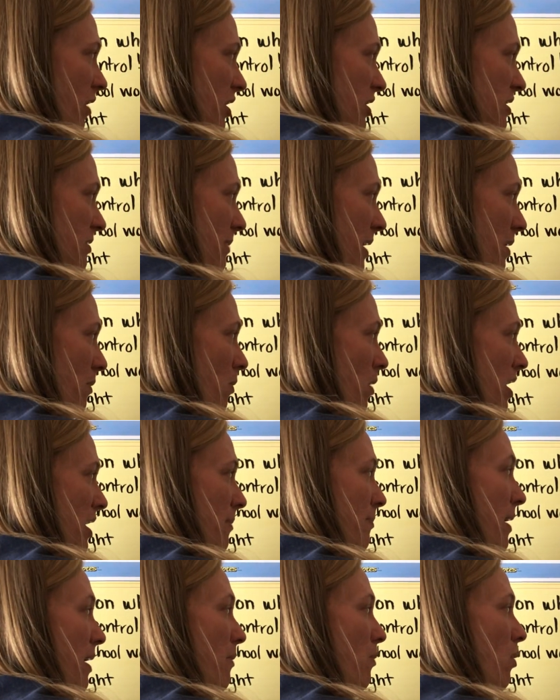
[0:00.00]
on to my
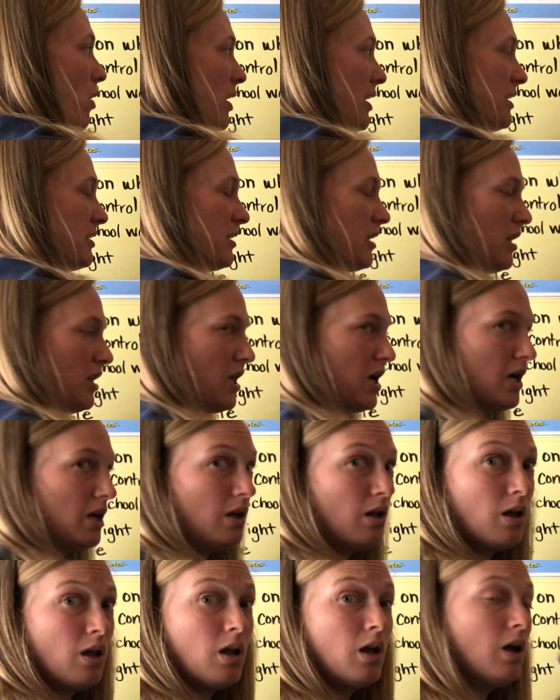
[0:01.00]
1. My 1 is in the
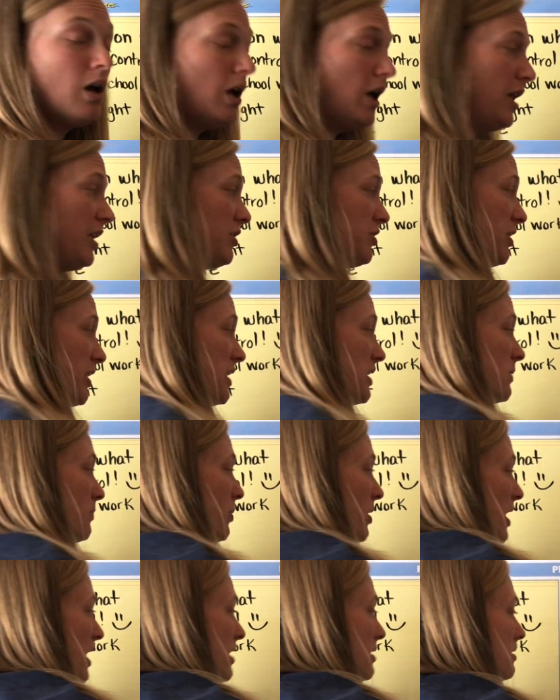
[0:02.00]
hundredths
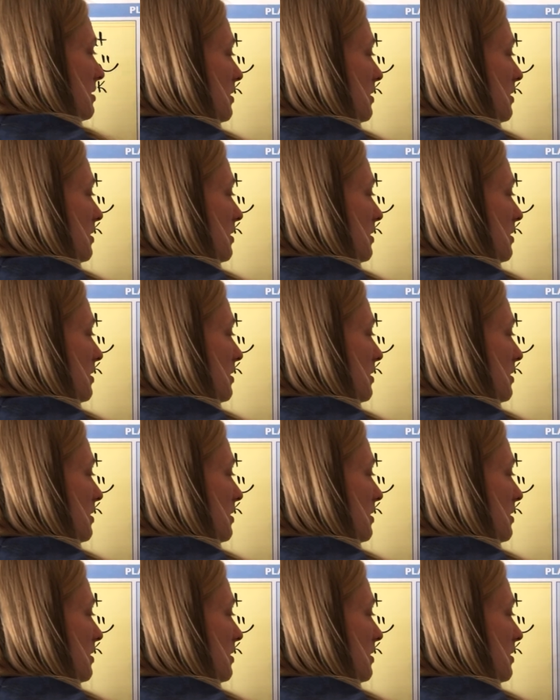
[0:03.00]
place,